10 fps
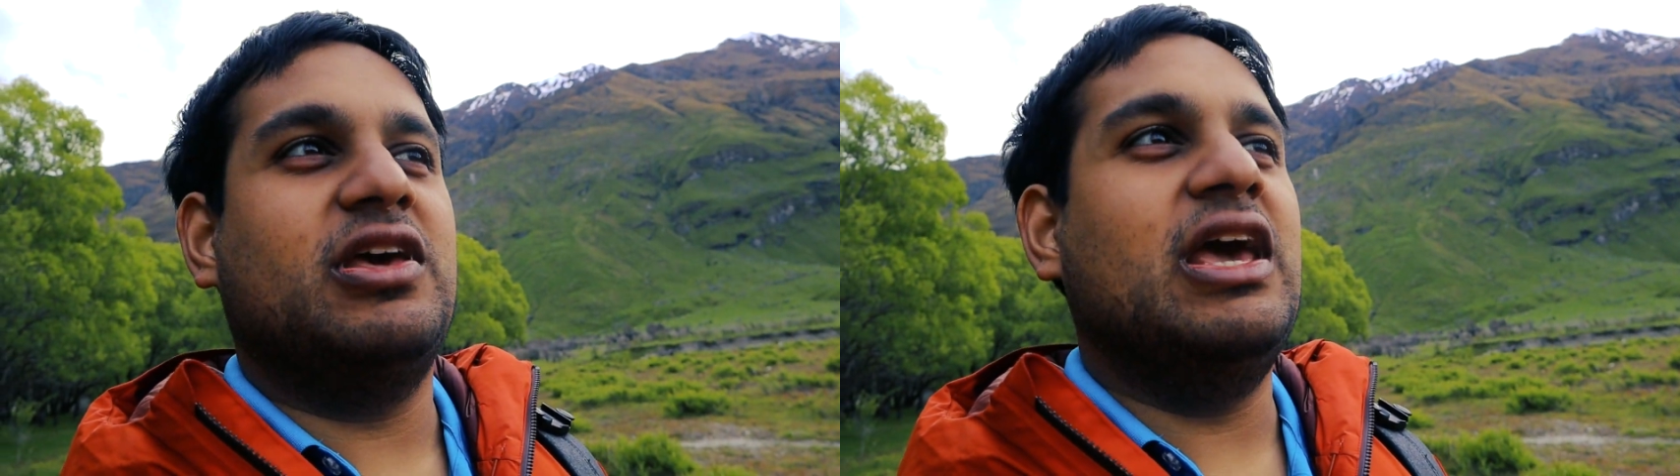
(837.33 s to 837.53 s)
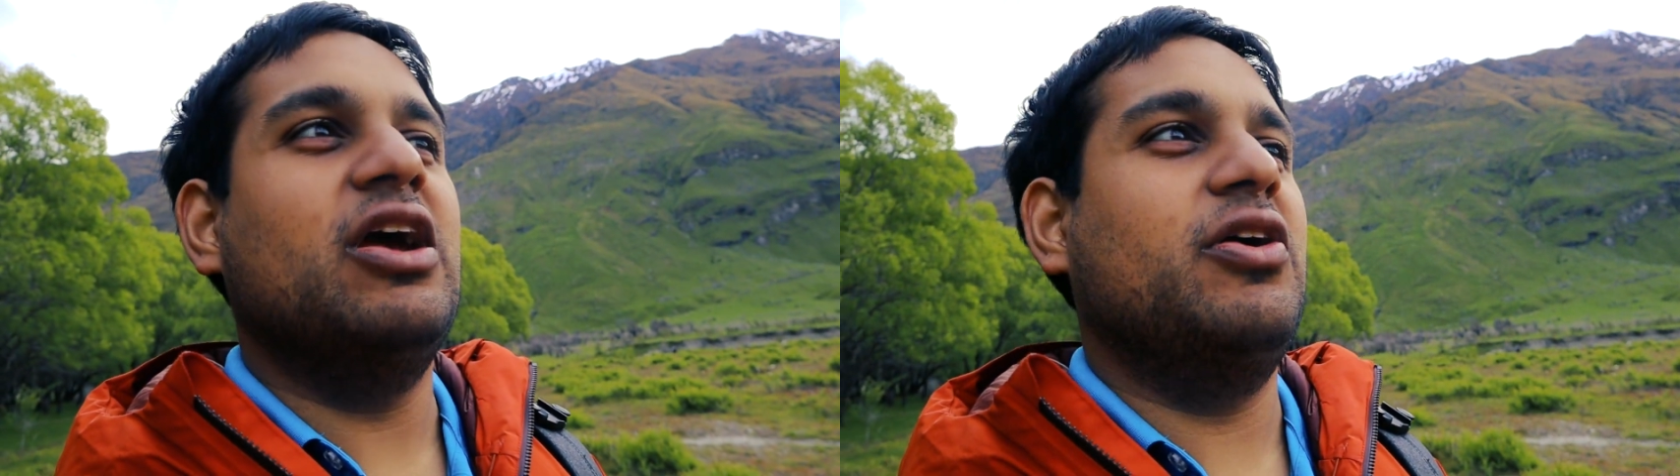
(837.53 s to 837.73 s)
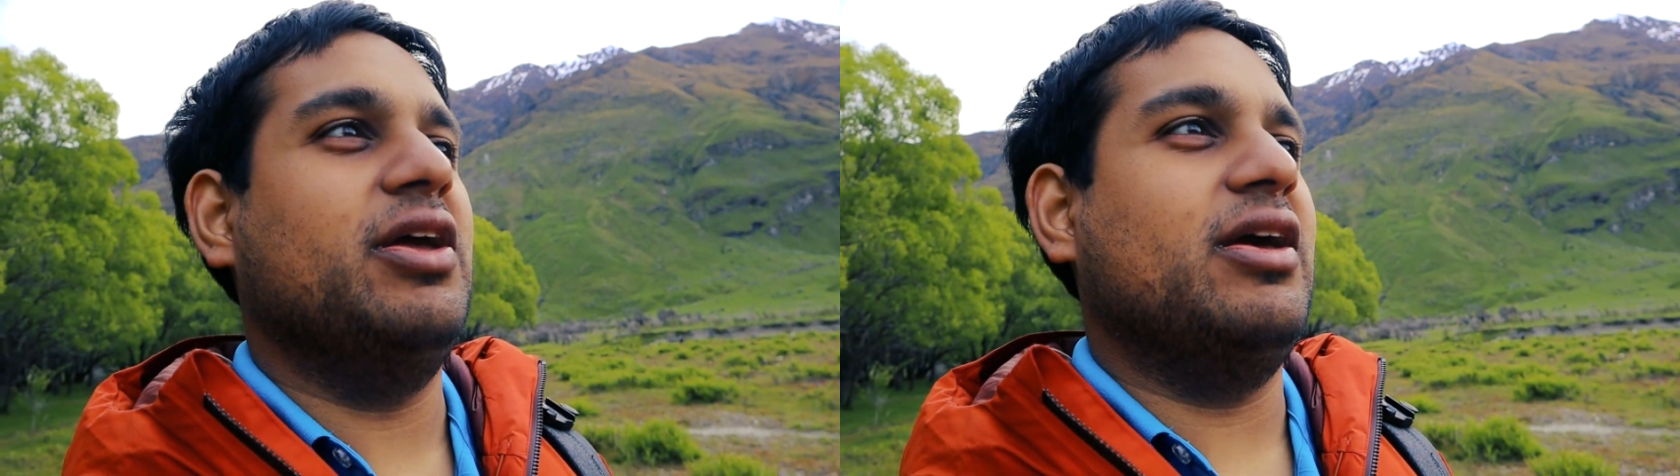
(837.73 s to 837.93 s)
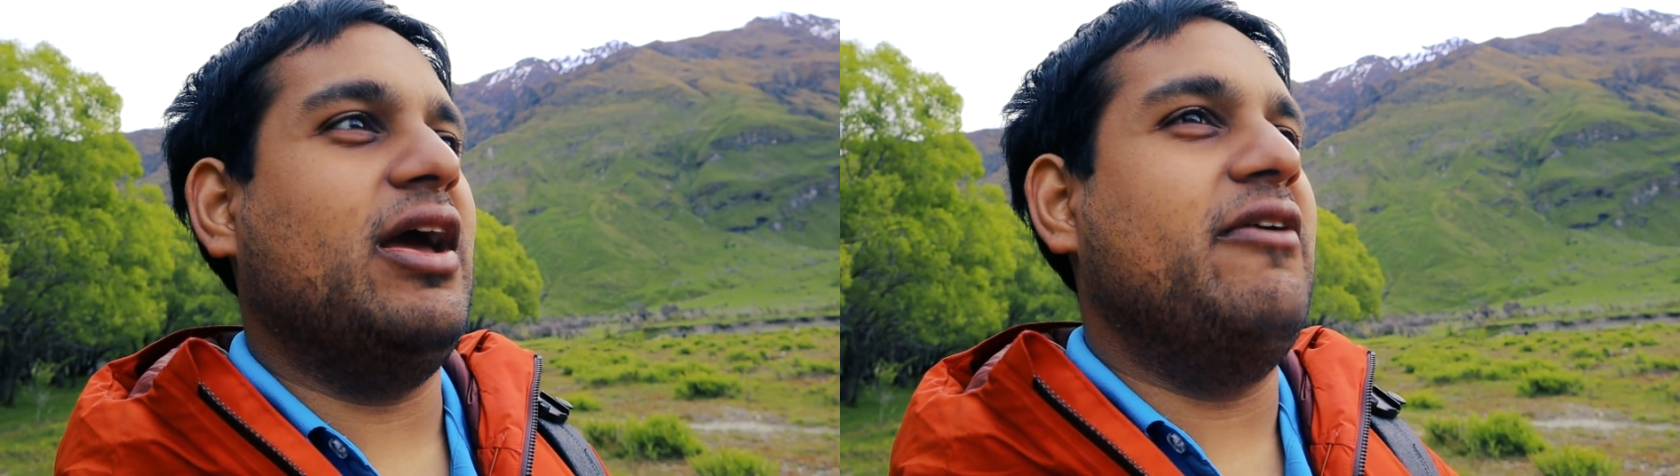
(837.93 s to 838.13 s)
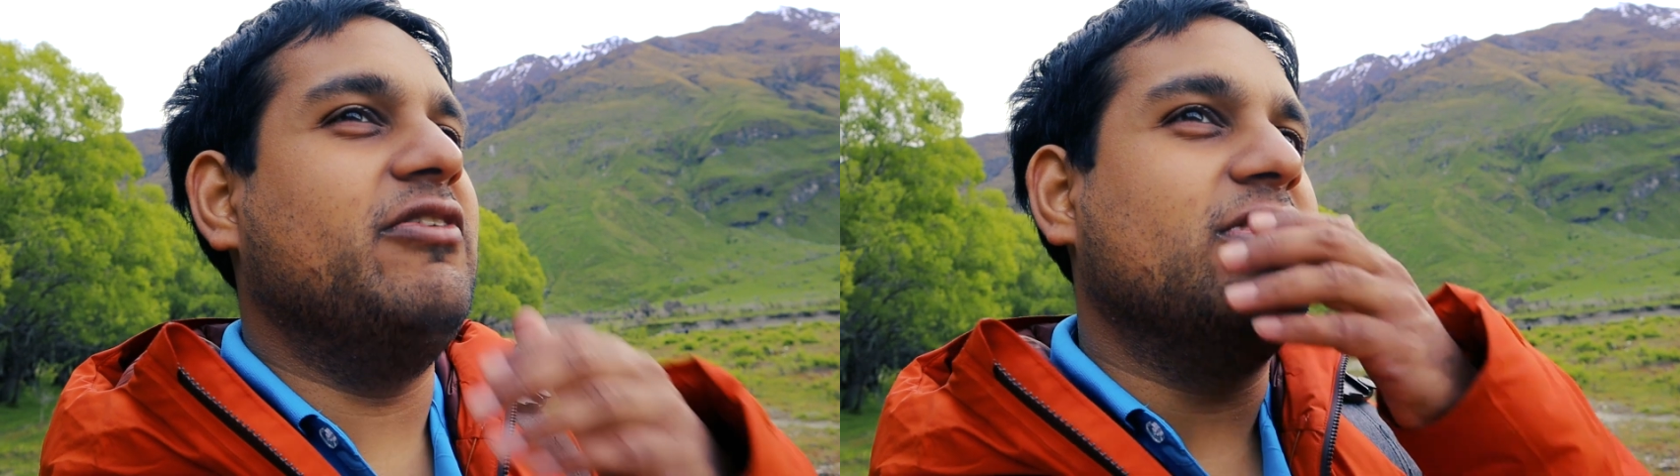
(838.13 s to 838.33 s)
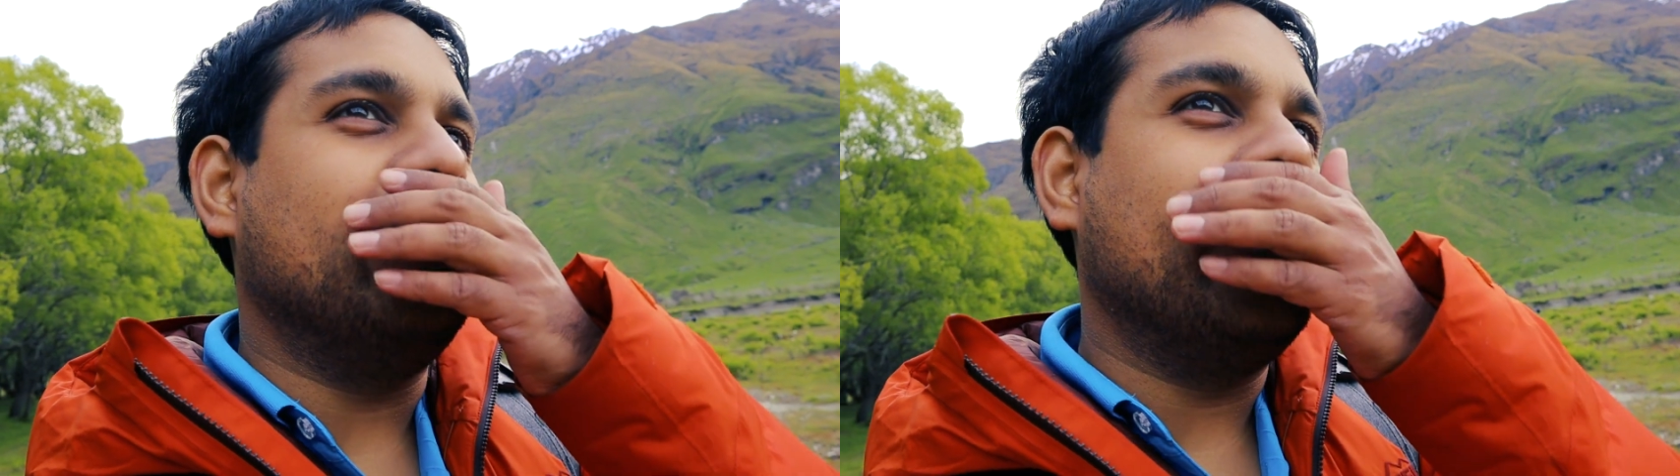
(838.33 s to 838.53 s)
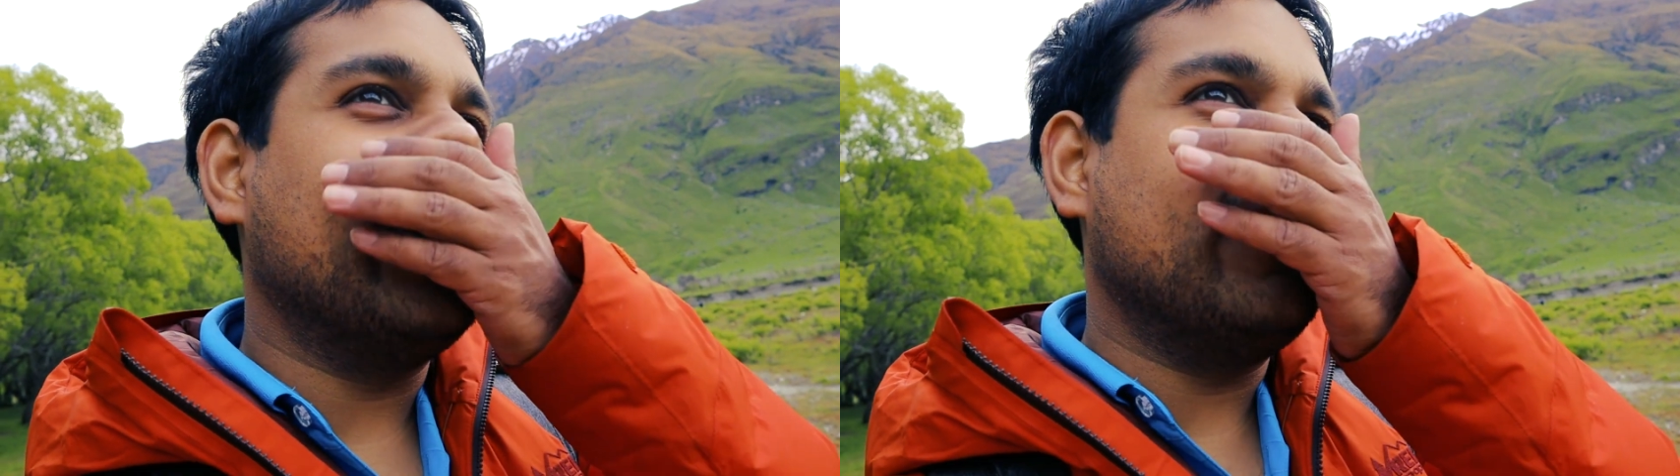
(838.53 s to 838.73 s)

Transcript: hearing everything,